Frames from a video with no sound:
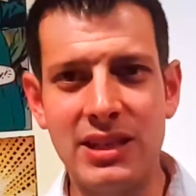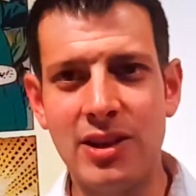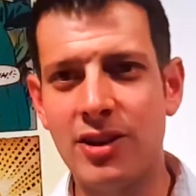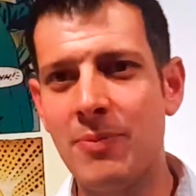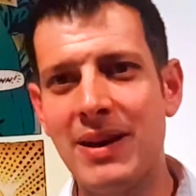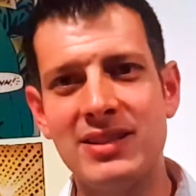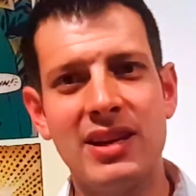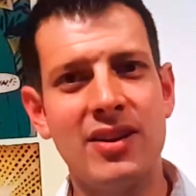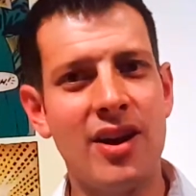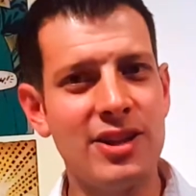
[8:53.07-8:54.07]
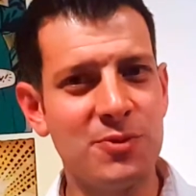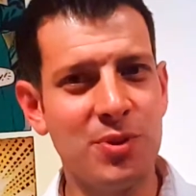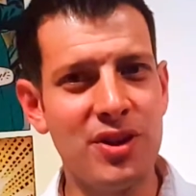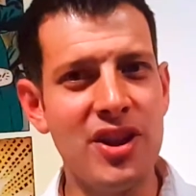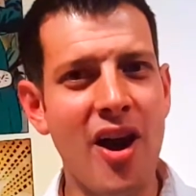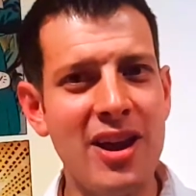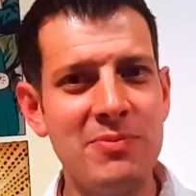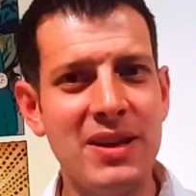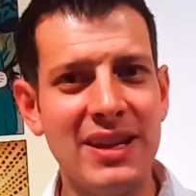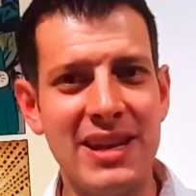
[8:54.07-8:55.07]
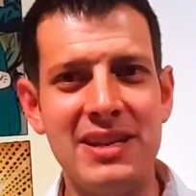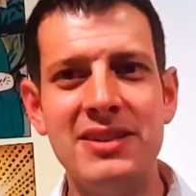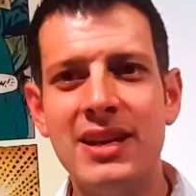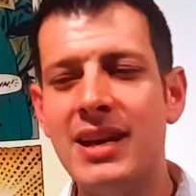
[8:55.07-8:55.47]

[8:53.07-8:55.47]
Go back to that guy that's put 9 mil in.